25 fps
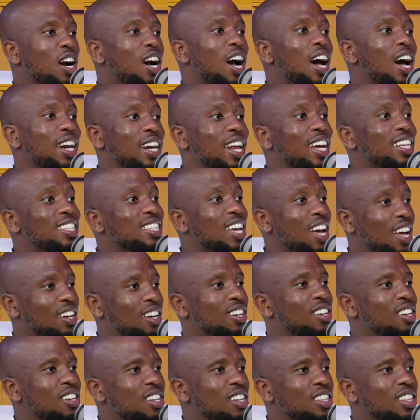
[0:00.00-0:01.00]
character.
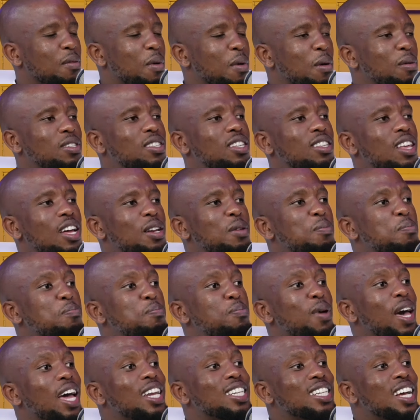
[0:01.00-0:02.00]
The Bible says
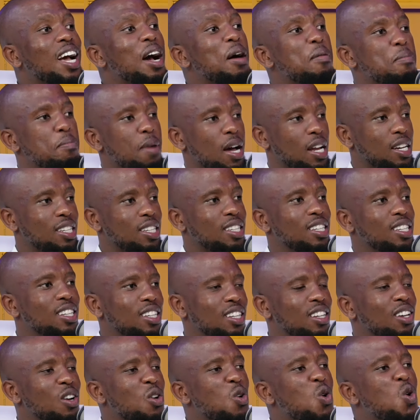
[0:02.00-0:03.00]
that bad company
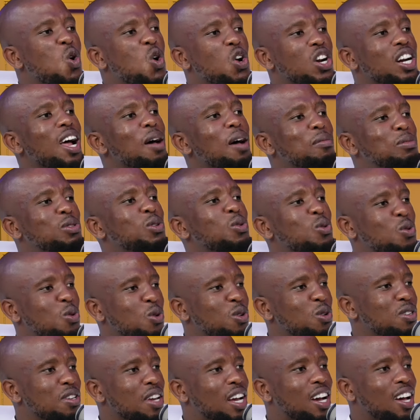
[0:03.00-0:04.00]
corrupts
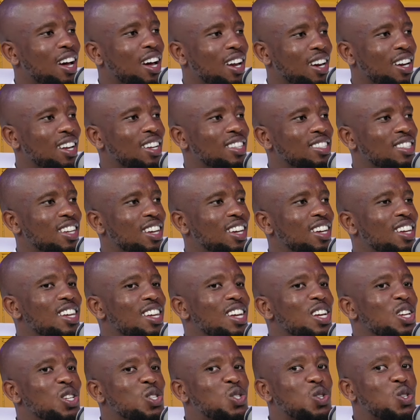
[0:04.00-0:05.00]
good, good. character.
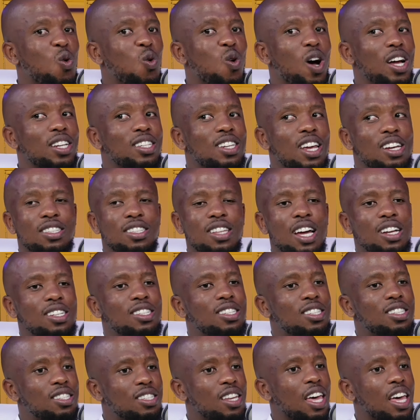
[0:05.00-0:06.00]
Mm. So what does
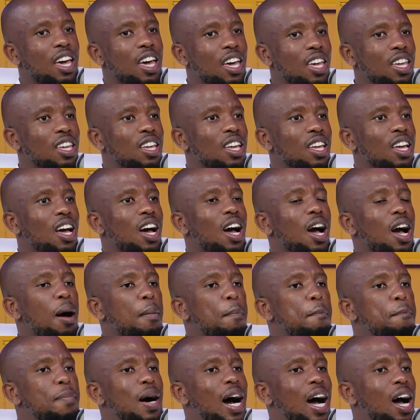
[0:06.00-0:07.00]
that say mm.
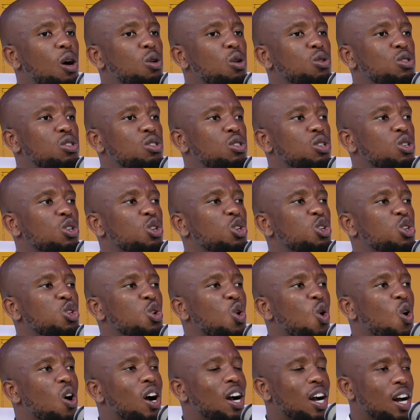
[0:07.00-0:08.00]
about
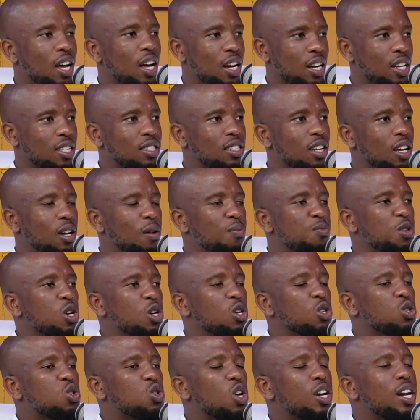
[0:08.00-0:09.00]
your character?
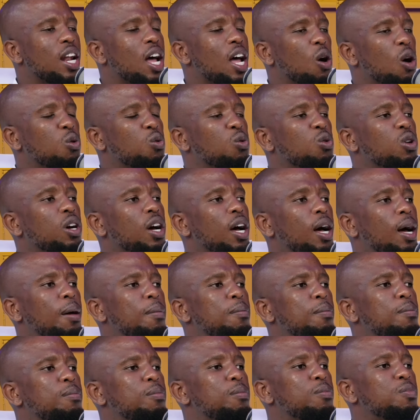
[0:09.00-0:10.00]
Mm. So now,
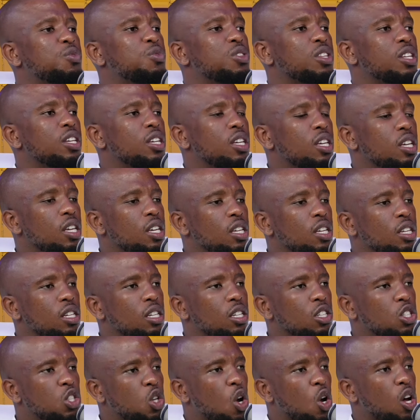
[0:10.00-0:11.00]
um,
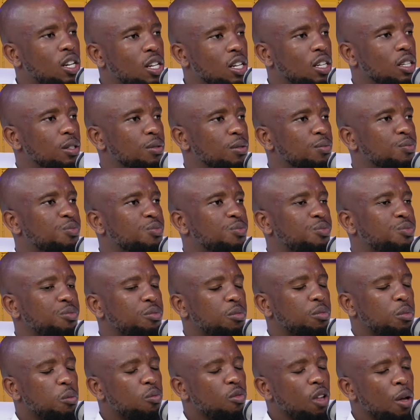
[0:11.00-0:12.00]
shortly,
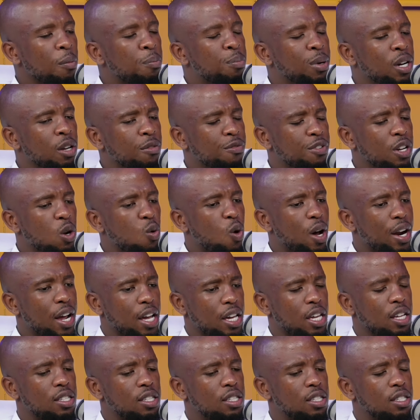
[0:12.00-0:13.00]
briefly, okay. what
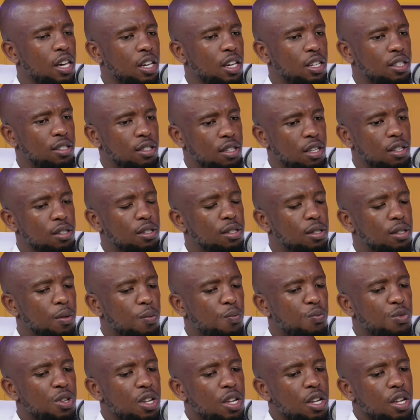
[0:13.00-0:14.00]
I can say is this:
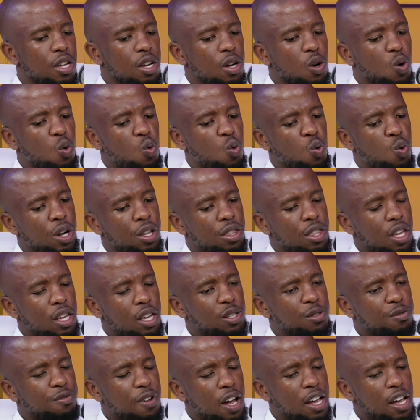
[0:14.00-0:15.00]
mm. with
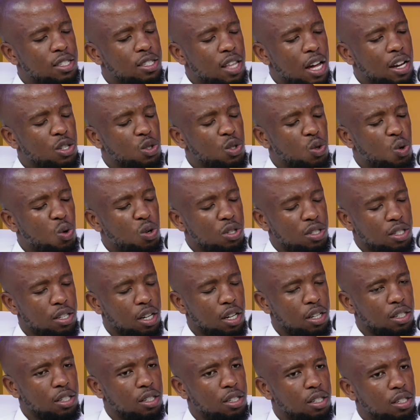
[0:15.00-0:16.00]
as far as that is
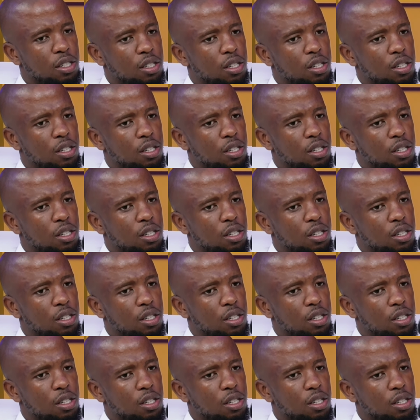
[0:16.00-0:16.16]
concerned,